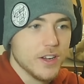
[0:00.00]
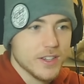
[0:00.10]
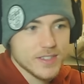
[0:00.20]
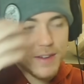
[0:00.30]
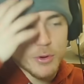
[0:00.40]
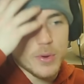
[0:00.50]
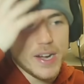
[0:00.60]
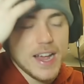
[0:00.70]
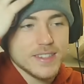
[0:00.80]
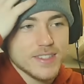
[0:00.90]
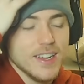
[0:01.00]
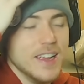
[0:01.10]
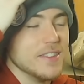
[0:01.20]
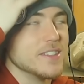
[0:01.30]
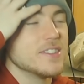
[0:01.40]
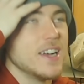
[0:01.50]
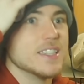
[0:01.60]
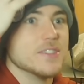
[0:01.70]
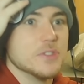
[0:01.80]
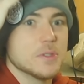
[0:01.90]
because everyone has the
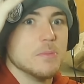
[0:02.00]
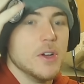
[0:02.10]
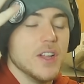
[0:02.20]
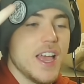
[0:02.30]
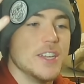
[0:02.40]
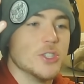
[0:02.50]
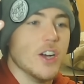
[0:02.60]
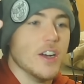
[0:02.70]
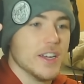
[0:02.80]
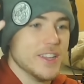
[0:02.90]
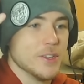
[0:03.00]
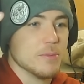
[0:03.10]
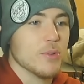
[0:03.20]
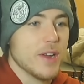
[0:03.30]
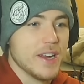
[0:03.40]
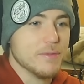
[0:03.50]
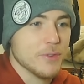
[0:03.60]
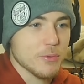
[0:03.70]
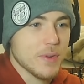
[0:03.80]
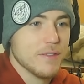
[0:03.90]
size of a small hedgehog in their brain
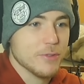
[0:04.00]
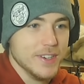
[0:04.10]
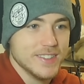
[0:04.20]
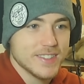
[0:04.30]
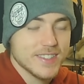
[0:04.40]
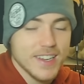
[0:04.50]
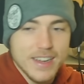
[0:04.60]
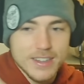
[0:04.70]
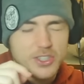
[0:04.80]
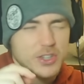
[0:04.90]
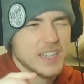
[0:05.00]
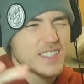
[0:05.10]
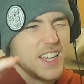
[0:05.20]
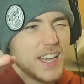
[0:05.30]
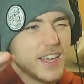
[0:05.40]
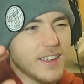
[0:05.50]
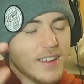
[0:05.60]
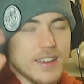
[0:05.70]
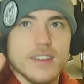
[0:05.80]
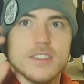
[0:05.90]
for reference. So that's like,
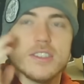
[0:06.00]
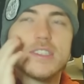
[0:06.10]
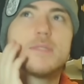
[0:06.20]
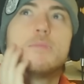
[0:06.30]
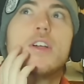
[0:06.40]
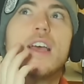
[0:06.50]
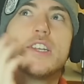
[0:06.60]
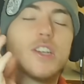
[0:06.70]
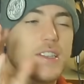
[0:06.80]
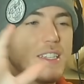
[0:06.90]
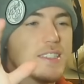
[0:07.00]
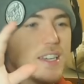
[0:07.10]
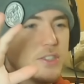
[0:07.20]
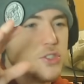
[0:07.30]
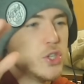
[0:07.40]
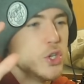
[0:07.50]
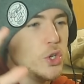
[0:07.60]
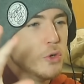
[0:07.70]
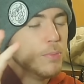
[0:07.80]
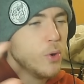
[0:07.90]
small hedgehog, that's like
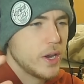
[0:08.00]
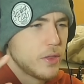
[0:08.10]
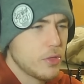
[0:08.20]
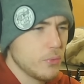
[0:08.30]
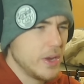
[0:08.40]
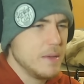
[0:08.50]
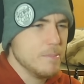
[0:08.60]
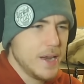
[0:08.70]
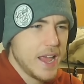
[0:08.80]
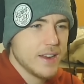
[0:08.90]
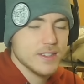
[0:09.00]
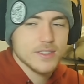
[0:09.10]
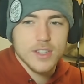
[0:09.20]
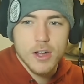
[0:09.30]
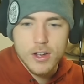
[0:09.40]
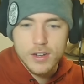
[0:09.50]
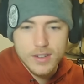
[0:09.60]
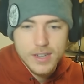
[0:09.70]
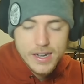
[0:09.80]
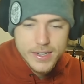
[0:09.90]
2.3 bananas
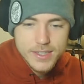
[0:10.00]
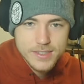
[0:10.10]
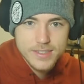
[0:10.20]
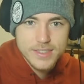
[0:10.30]
long. Got it.